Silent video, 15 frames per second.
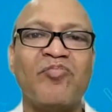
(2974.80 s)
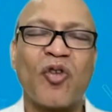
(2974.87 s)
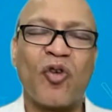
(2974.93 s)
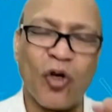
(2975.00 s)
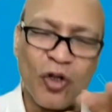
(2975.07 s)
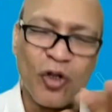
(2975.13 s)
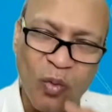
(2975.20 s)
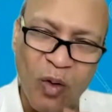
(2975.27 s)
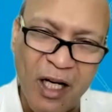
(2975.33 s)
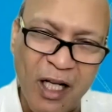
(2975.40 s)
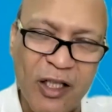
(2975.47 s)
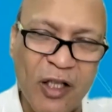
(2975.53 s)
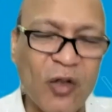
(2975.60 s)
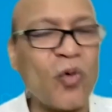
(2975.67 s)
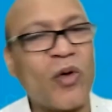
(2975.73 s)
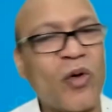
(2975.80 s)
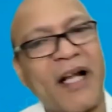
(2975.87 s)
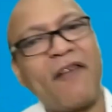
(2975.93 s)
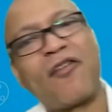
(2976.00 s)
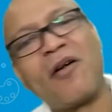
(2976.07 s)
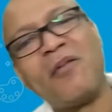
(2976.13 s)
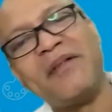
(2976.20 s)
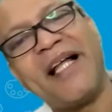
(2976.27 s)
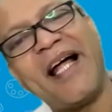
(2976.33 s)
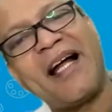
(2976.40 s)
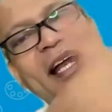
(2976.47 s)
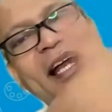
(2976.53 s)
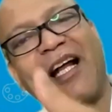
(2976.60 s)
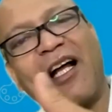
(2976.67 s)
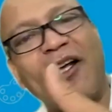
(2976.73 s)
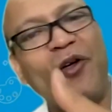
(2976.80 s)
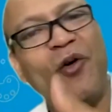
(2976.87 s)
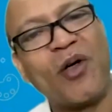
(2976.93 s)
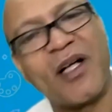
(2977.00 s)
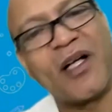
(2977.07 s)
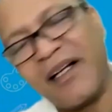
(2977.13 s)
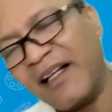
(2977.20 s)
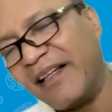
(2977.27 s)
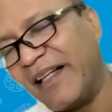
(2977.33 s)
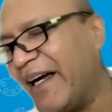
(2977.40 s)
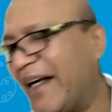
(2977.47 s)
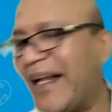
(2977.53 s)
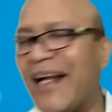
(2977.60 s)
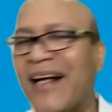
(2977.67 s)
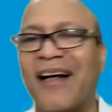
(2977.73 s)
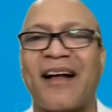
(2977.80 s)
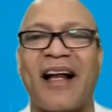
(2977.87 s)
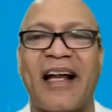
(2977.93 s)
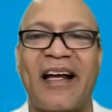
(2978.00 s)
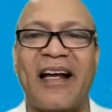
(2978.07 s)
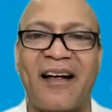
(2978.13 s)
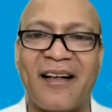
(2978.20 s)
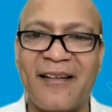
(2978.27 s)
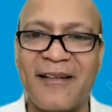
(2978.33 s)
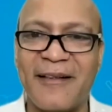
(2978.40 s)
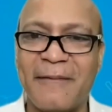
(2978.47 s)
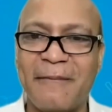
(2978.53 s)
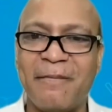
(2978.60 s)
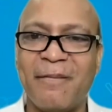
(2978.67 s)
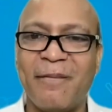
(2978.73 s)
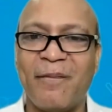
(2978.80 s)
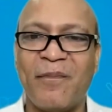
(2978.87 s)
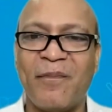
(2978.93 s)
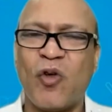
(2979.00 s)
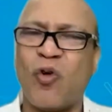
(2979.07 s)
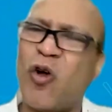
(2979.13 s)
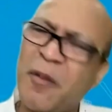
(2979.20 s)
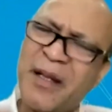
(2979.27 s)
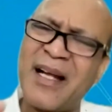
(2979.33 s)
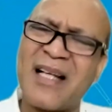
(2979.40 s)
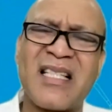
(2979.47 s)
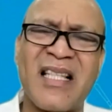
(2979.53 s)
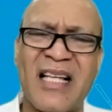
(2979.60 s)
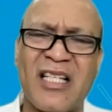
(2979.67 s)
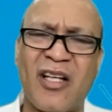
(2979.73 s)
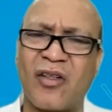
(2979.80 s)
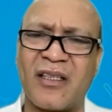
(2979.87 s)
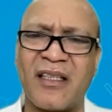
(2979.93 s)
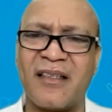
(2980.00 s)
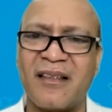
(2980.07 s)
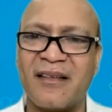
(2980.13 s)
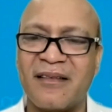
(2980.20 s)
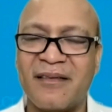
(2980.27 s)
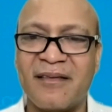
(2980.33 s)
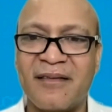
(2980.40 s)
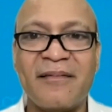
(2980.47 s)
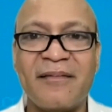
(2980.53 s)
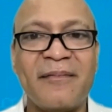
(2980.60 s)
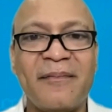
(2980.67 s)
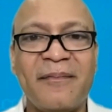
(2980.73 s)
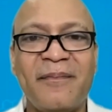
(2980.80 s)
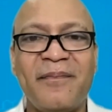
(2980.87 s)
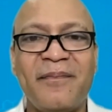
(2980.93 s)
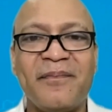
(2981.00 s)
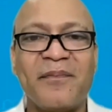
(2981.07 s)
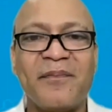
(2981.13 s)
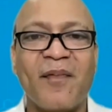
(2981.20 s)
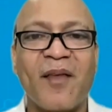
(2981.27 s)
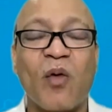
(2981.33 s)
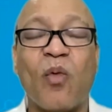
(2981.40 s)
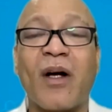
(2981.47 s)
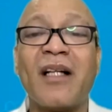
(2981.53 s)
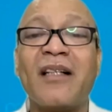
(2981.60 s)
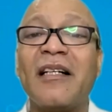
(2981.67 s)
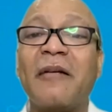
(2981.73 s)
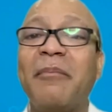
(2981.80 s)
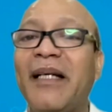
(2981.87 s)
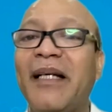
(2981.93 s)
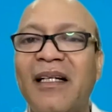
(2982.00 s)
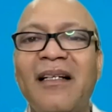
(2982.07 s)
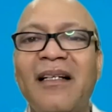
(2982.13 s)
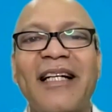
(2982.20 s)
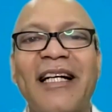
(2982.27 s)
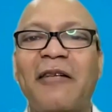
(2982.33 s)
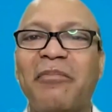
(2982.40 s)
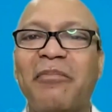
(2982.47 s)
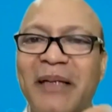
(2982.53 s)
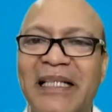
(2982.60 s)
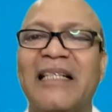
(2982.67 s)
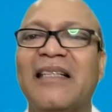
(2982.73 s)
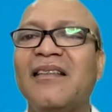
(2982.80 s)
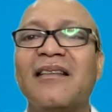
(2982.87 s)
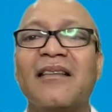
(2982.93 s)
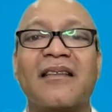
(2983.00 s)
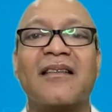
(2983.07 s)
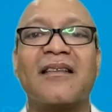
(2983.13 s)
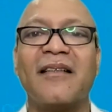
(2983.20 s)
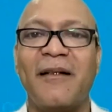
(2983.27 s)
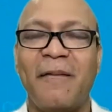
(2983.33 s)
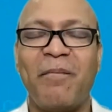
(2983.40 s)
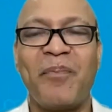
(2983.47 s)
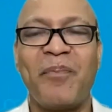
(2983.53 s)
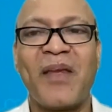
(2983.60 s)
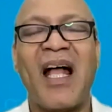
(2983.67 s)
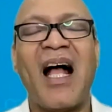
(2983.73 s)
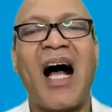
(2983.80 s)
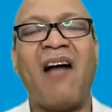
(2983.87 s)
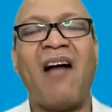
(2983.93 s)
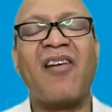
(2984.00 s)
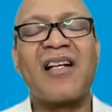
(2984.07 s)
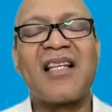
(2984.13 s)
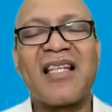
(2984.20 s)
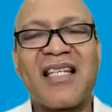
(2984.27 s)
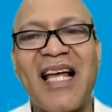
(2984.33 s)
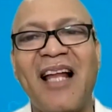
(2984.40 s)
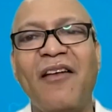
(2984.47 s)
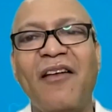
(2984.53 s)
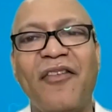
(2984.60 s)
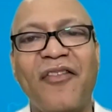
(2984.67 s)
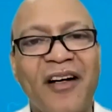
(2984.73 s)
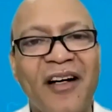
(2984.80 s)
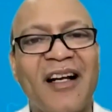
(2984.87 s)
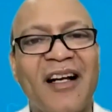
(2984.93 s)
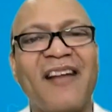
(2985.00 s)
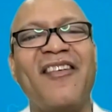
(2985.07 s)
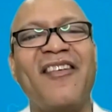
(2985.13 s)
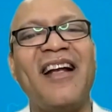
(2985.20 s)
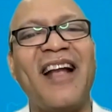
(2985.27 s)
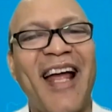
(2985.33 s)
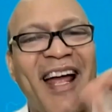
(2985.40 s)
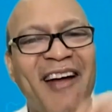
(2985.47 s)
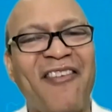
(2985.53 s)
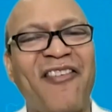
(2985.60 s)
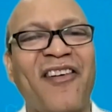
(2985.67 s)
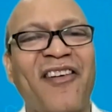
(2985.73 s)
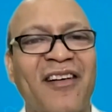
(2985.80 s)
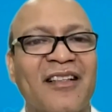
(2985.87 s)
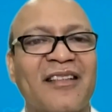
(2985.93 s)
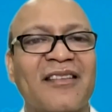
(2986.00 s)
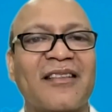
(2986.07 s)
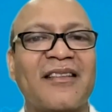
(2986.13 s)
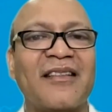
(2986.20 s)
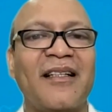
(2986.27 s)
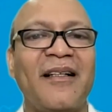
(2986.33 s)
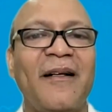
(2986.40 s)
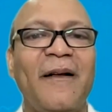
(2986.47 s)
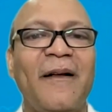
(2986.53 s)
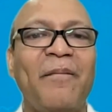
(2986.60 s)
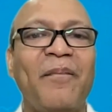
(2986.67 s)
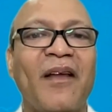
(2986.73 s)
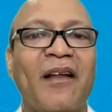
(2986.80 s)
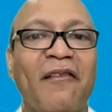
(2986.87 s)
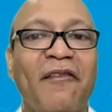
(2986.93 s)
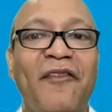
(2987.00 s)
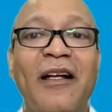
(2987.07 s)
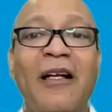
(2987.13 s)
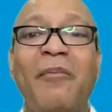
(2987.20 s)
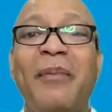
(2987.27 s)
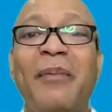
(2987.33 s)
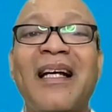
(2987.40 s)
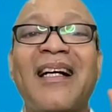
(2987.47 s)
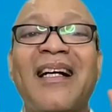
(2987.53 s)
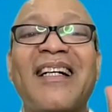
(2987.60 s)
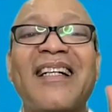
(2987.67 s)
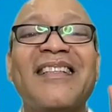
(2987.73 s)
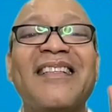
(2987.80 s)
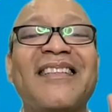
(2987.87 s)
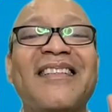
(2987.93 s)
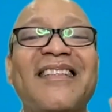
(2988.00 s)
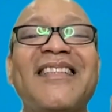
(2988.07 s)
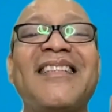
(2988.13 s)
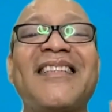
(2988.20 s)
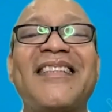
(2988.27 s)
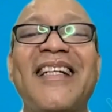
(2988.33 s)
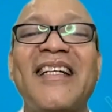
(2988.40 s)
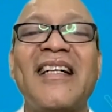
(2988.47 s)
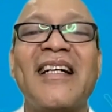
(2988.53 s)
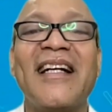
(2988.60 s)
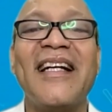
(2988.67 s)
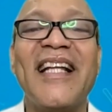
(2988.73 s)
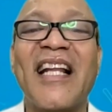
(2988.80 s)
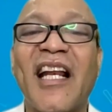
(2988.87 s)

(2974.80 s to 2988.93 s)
go through another route and from there take a U-turn and then take a right. Koi bhi rasta aisa hota hai. What does it mean? It means our self-driven efforts will be consistently